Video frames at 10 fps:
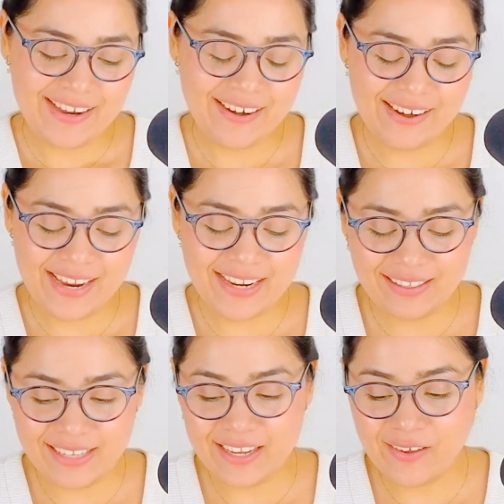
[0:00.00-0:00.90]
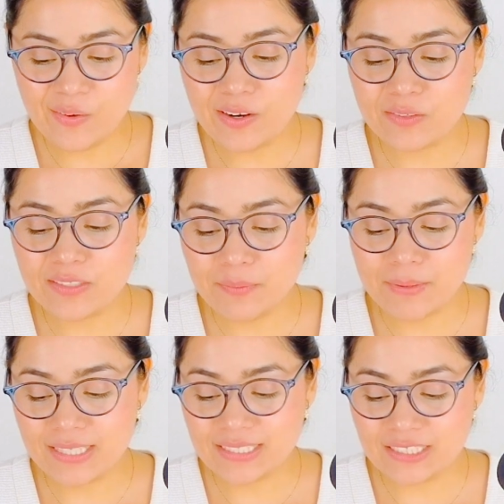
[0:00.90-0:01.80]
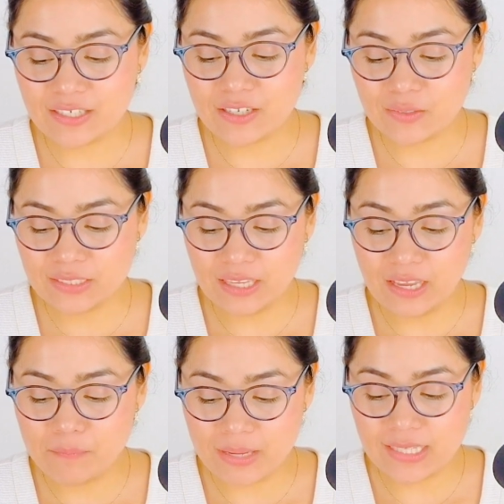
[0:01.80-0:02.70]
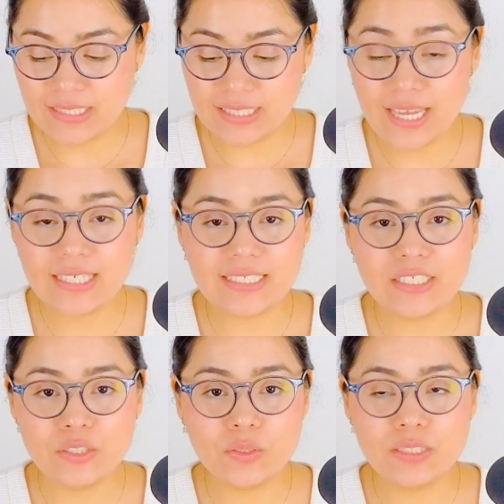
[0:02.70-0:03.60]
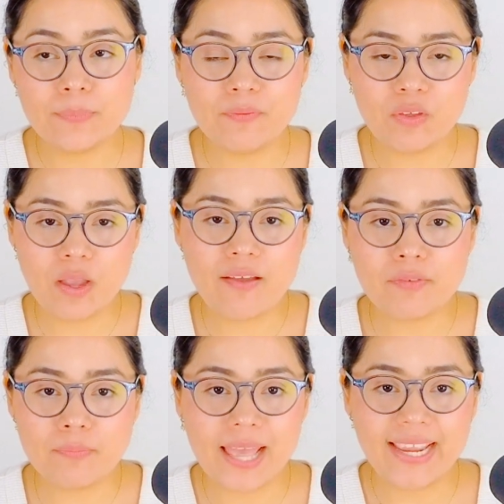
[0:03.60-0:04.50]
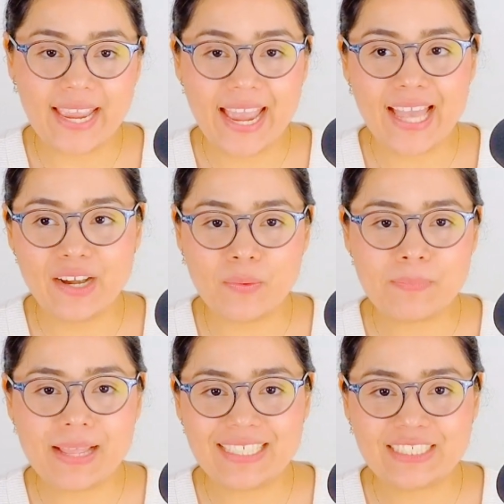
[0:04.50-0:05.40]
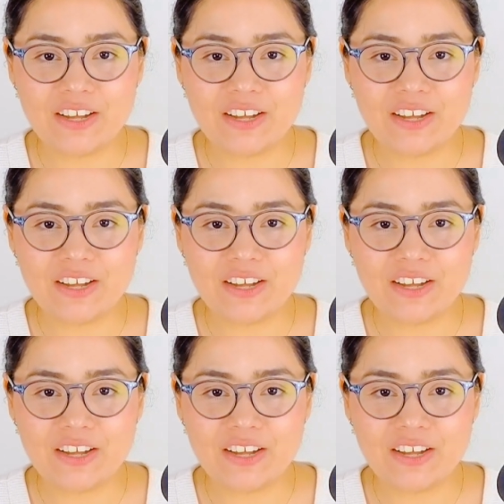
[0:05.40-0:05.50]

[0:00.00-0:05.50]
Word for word: All right, Leo, closing message, closing message. Do some of you have a black cat or a black